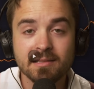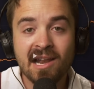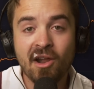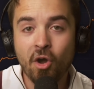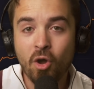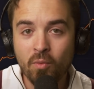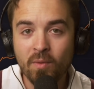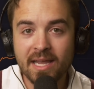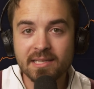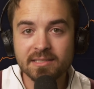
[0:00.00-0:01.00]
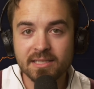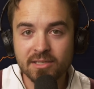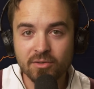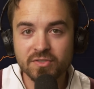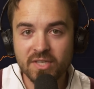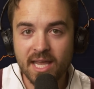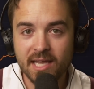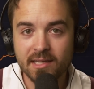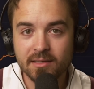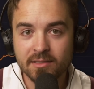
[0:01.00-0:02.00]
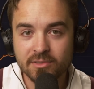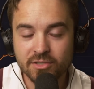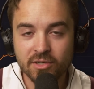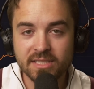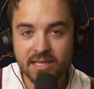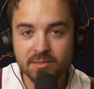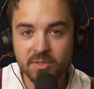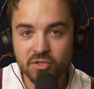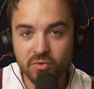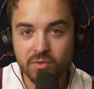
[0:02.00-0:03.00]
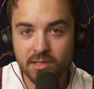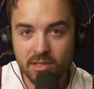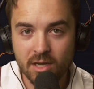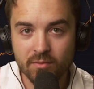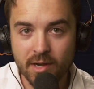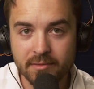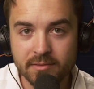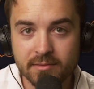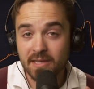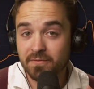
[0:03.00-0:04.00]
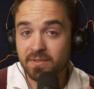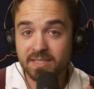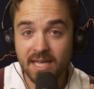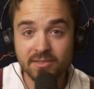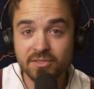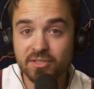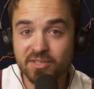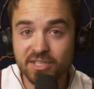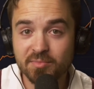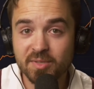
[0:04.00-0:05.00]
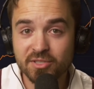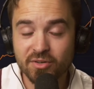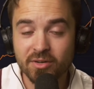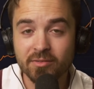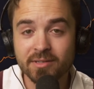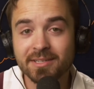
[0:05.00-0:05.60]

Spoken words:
That always, the old saying, turns out to be true in the long run. If it sounds too good to be true,